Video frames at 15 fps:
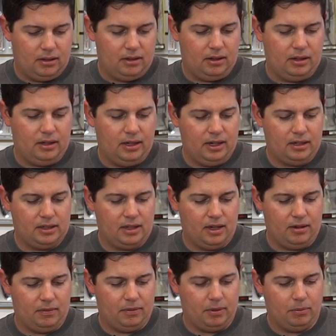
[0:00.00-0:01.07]
All right, next
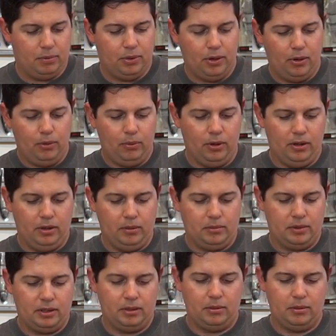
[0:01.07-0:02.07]
up from Pro Worms,